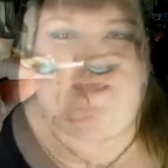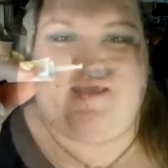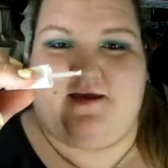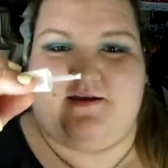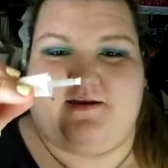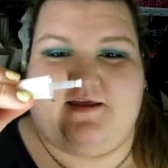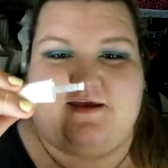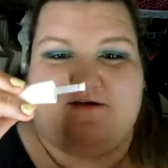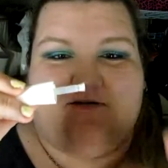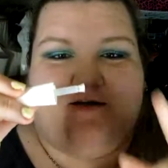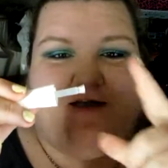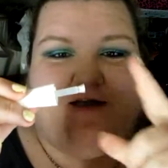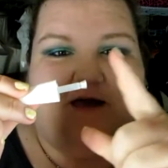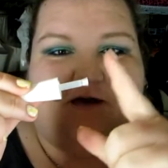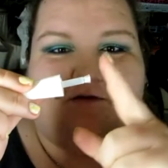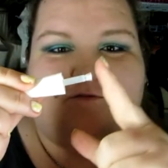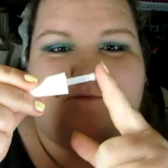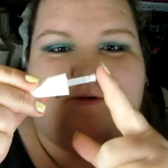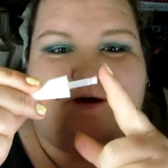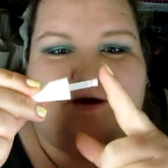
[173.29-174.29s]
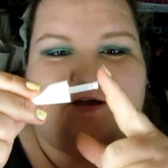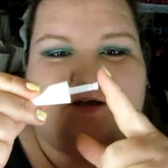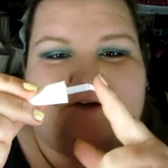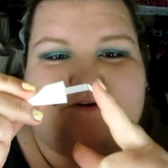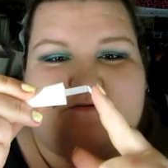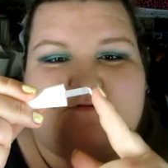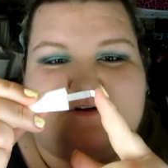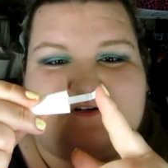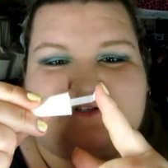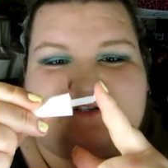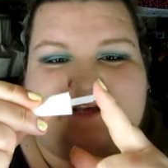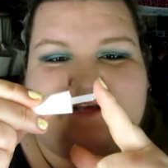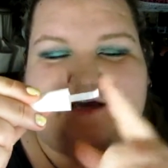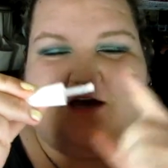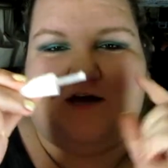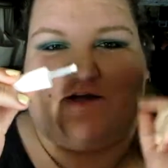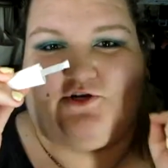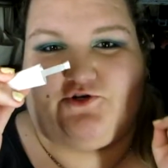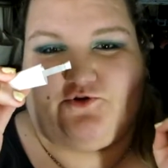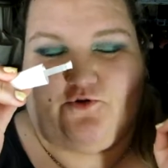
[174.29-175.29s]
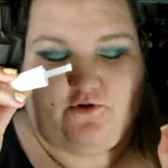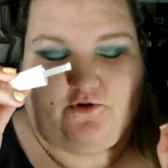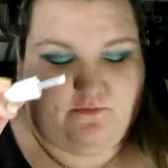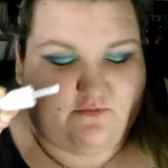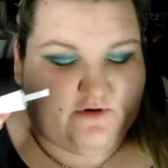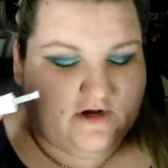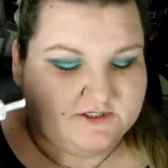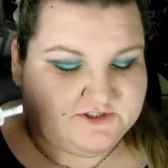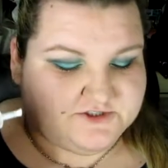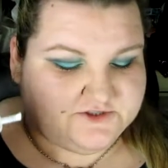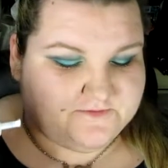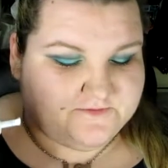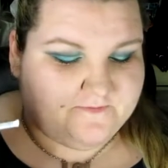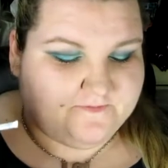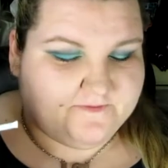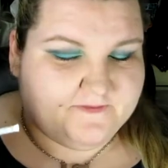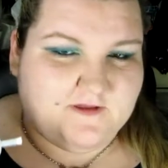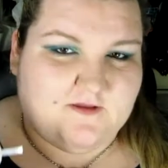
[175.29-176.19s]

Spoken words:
And here I have my freshly cut shortened brush